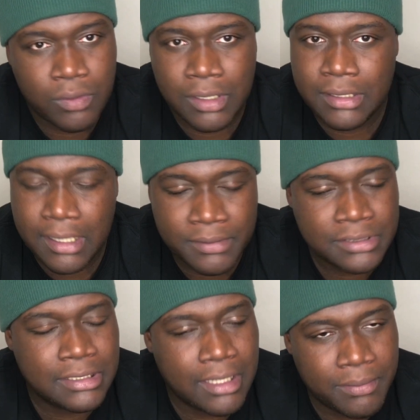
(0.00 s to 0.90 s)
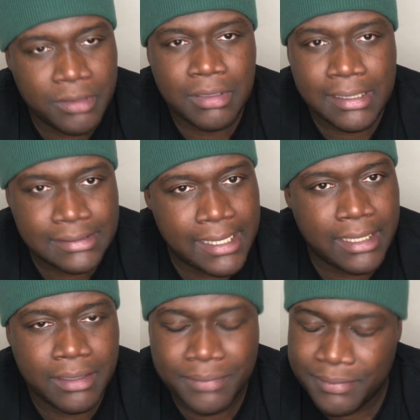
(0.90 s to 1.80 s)
a W is a W, and I'll
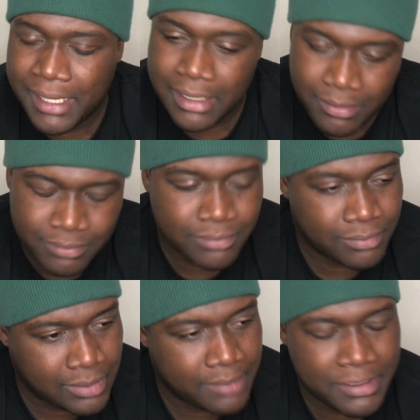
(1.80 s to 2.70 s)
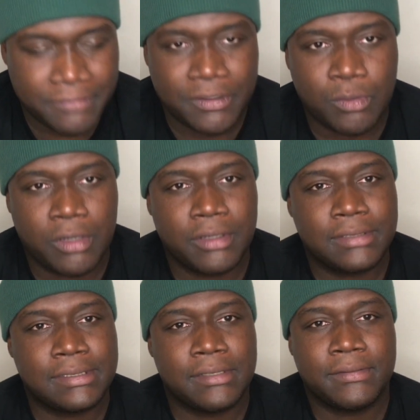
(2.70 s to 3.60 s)
take it. But, man, I'm definitely worried.
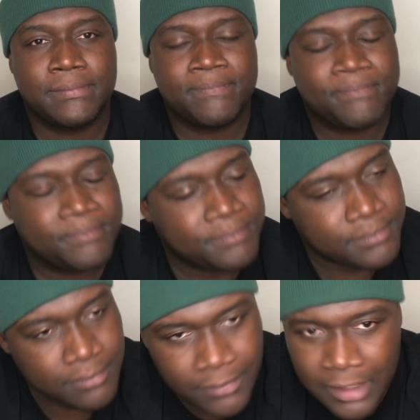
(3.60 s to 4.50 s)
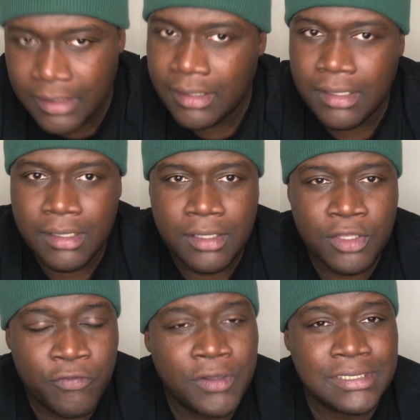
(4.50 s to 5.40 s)
So,
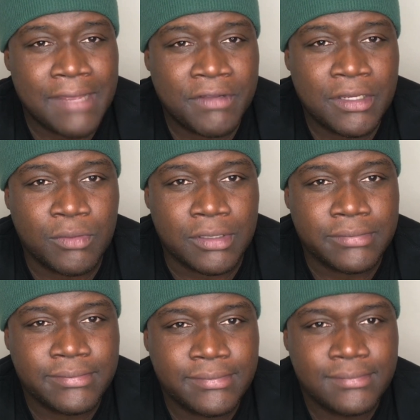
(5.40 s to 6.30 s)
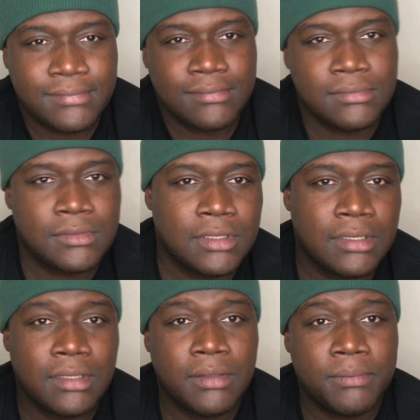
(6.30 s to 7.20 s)
you folks have a good one.
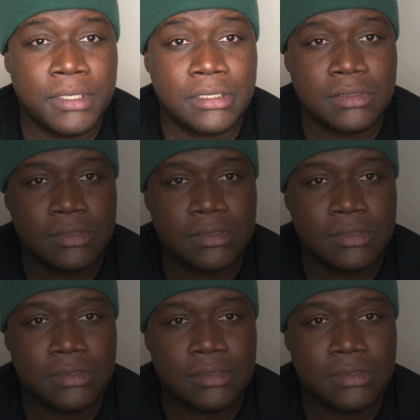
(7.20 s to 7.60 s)
Peace.